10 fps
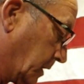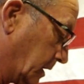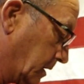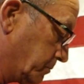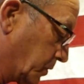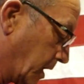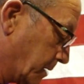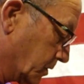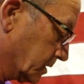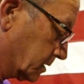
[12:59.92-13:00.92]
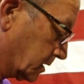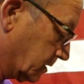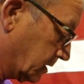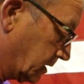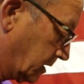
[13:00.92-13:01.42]
My primer is
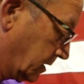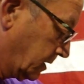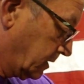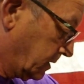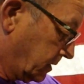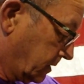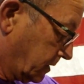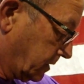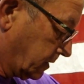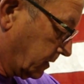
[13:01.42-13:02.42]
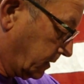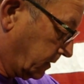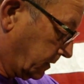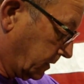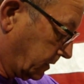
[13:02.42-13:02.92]
good.
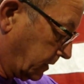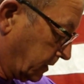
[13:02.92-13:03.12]
Alright, get